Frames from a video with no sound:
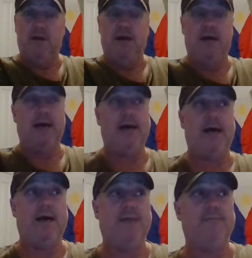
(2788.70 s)

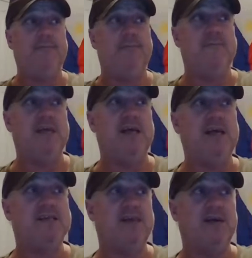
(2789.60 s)
The
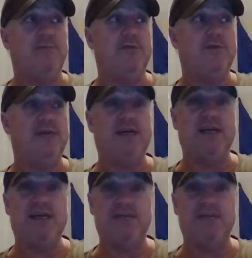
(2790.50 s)
last couple of days,